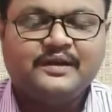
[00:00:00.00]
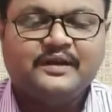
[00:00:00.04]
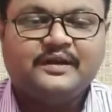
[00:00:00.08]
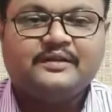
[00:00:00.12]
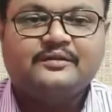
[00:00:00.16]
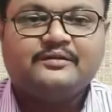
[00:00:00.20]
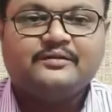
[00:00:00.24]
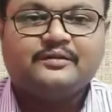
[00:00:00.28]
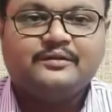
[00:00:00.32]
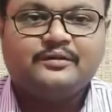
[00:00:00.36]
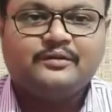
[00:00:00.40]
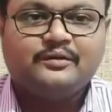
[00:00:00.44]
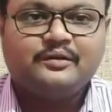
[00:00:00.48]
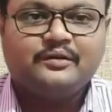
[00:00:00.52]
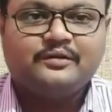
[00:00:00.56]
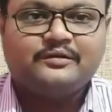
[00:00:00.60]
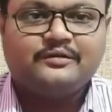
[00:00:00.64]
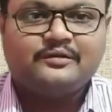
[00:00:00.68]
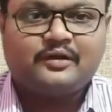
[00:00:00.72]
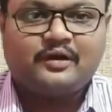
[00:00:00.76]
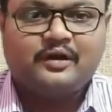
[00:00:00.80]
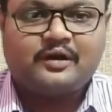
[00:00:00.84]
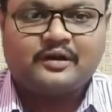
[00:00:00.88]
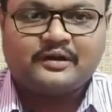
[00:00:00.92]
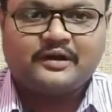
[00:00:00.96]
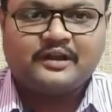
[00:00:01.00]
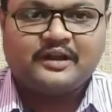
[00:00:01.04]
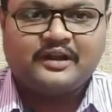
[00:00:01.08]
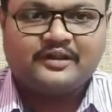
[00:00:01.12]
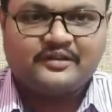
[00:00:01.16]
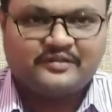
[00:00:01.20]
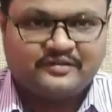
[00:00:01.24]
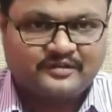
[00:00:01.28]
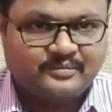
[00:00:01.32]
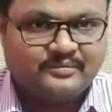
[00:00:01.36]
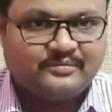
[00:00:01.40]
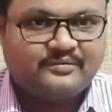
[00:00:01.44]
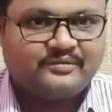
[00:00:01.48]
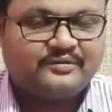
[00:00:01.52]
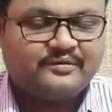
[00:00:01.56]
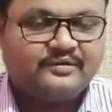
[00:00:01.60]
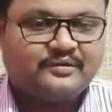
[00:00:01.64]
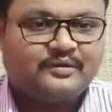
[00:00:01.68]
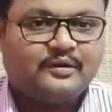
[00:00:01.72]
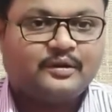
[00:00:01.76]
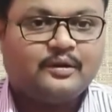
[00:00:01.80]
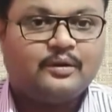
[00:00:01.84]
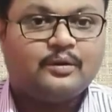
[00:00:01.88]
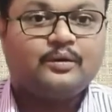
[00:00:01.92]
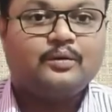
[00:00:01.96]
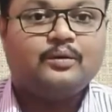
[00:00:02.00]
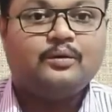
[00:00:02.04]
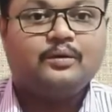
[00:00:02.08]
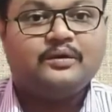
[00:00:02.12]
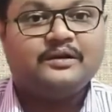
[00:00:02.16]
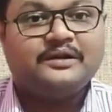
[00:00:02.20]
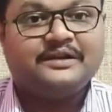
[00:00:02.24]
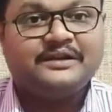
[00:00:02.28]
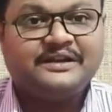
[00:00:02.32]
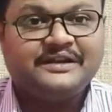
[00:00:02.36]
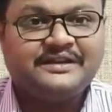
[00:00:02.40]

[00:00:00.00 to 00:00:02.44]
So those organisms who